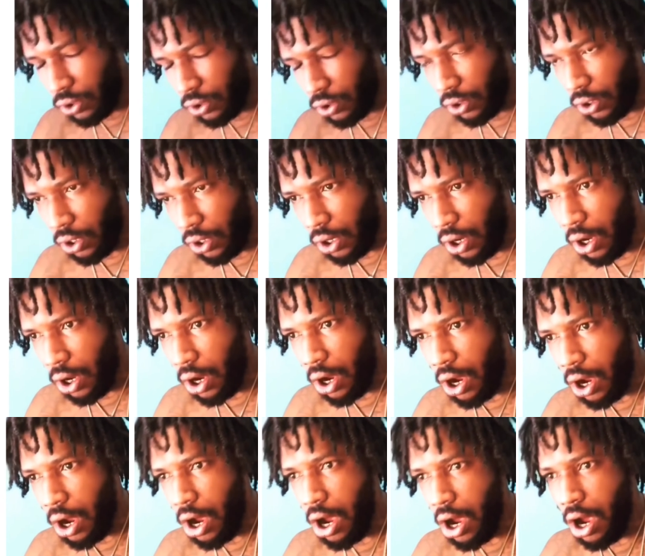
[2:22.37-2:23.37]
lyrically ready for a
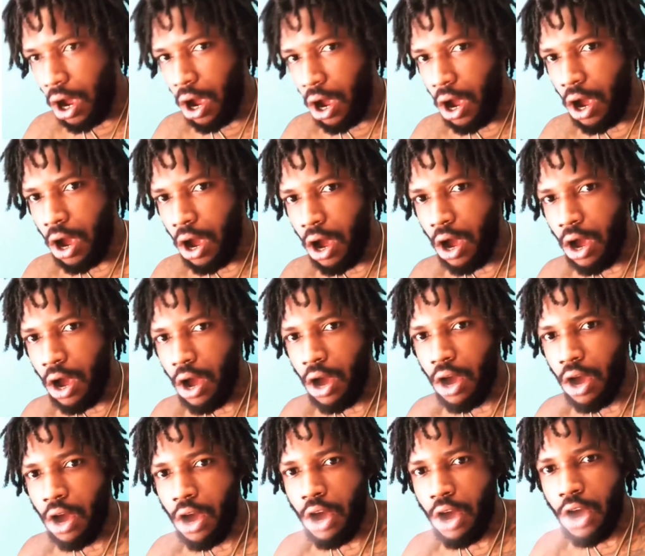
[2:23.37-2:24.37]
Massacre.
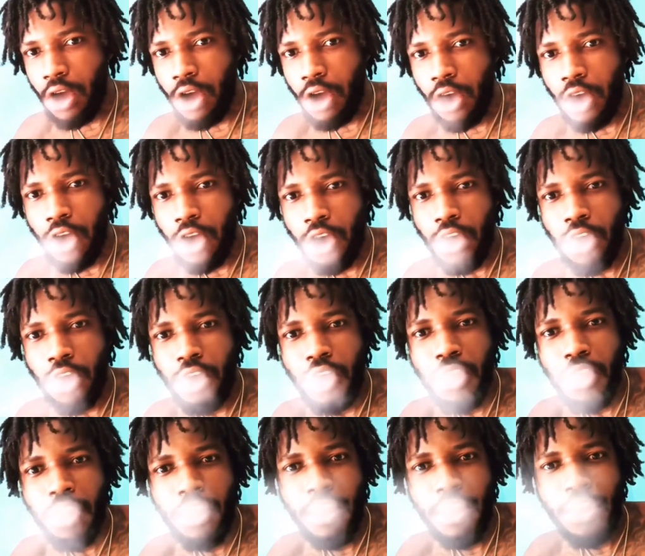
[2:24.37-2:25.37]
You get me a far
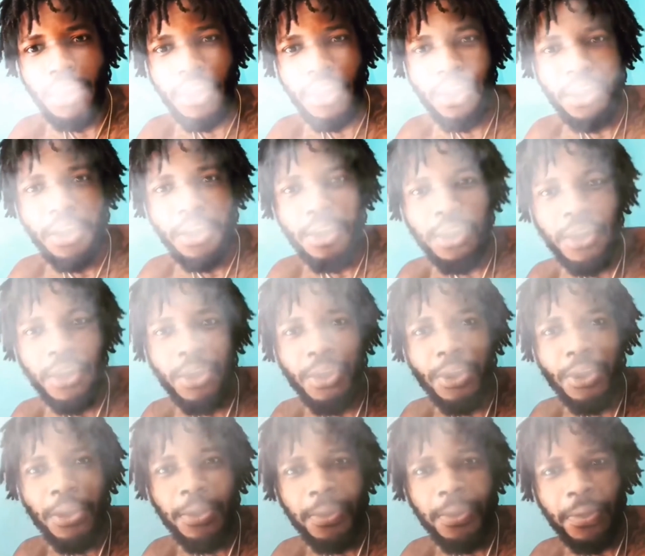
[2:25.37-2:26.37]
from.
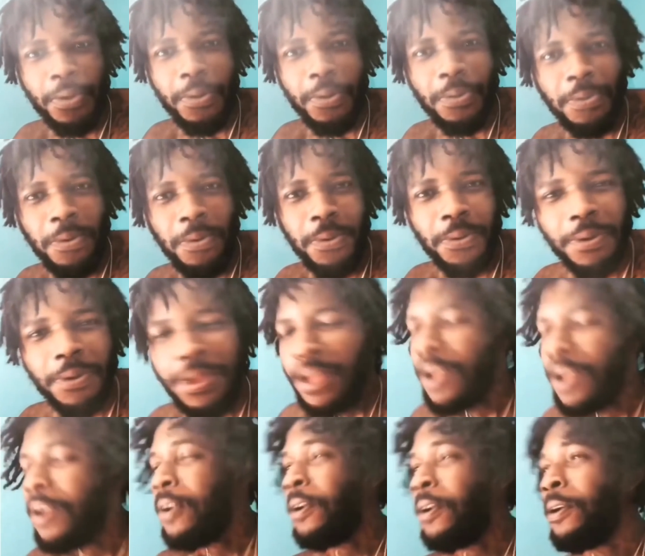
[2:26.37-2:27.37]
And you even make
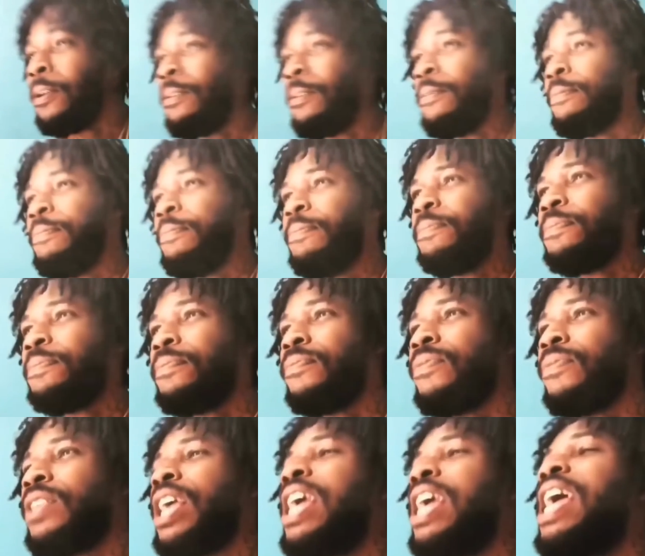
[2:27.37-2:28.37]
reference to Shane O
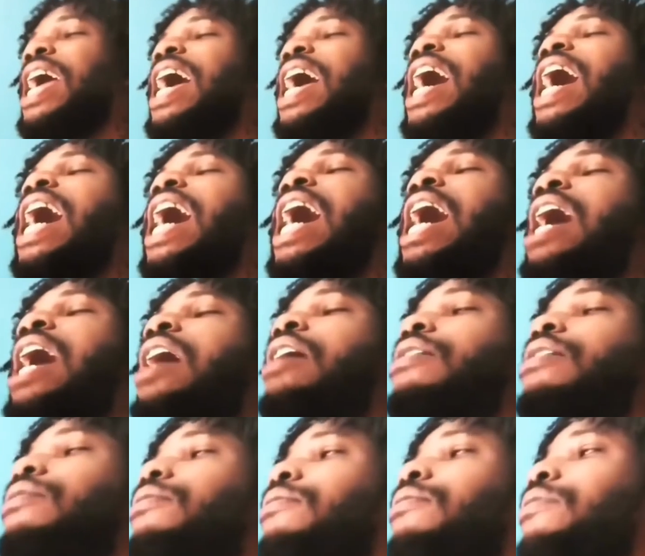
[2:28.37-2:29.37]
again, dog.
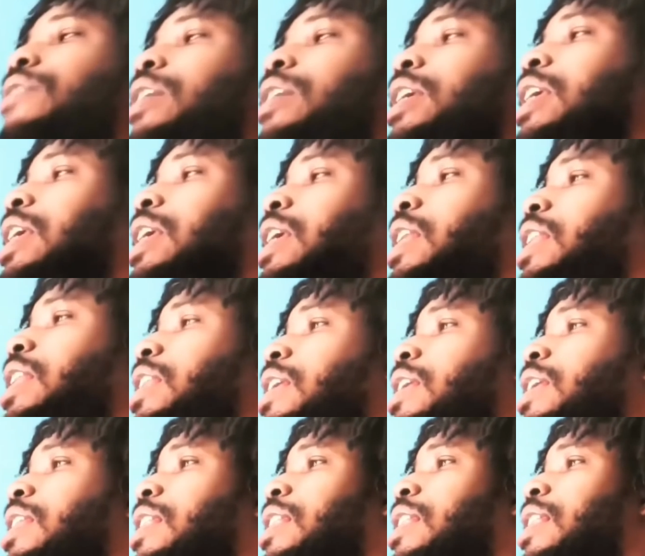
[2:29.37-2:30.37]
Say Shane O need
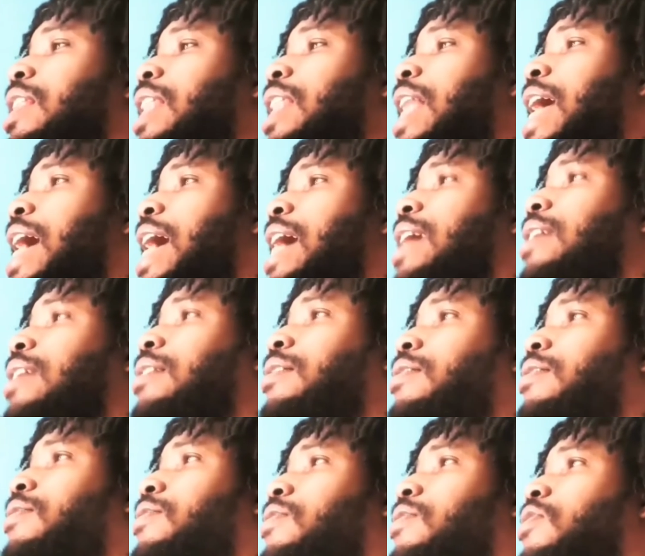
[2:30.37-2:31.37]
a hit. Like,
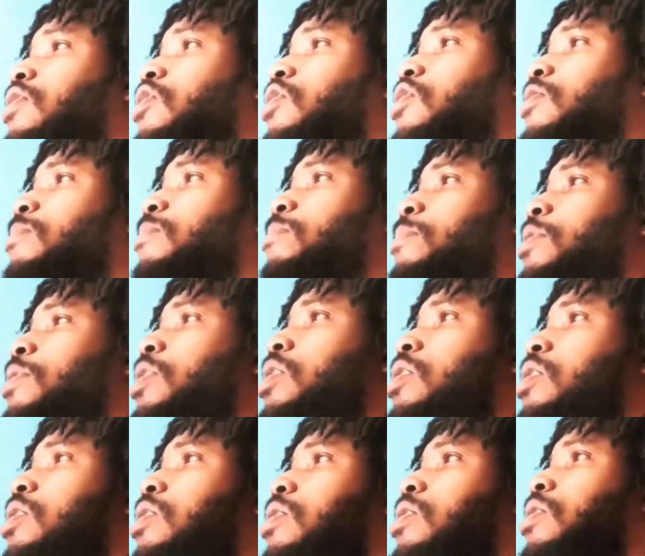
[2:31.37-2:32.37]
bad man, you know, say you need a
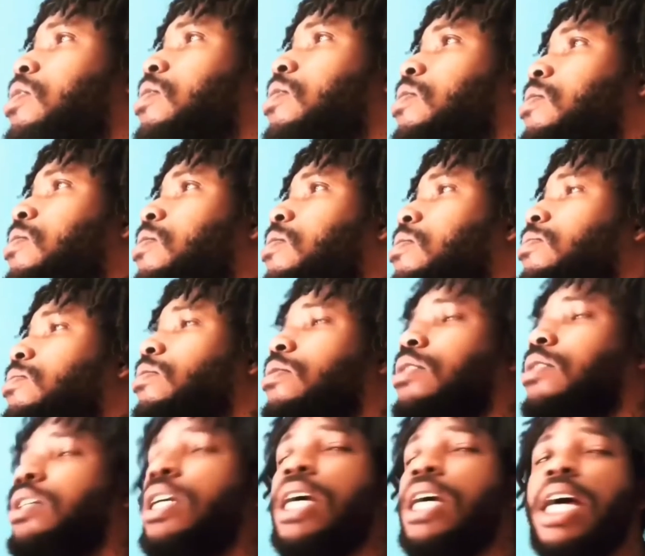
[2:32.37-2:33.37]
hit. You see me, I
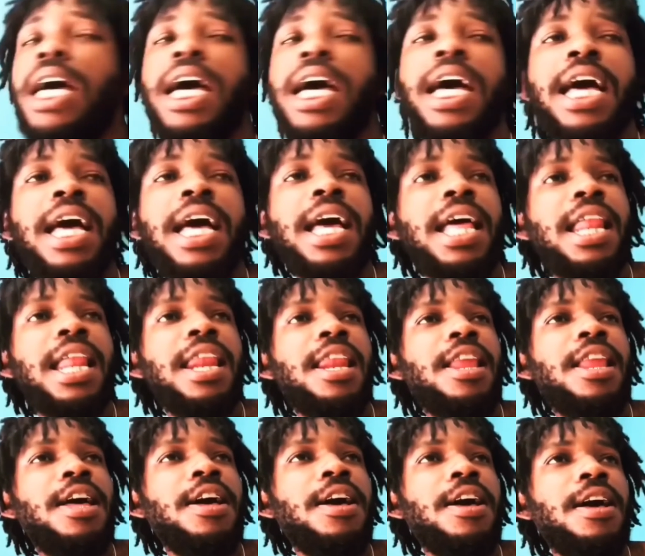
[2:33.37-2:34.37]
say?
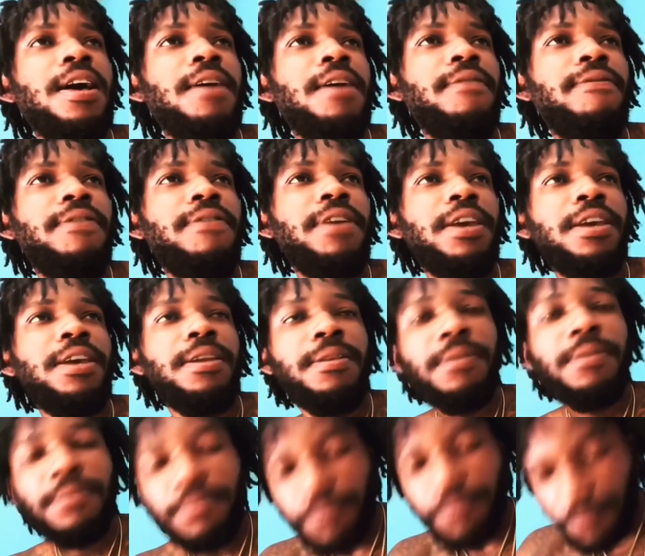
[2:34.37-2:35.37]
And him say, yo, Shane O
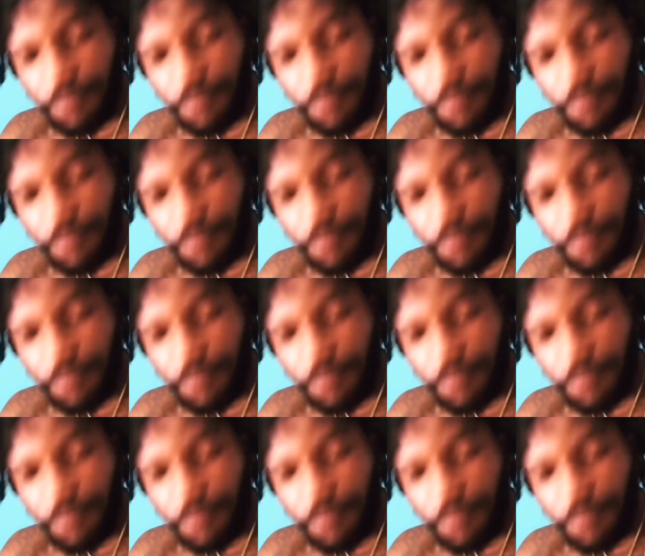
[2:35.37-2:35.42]
need to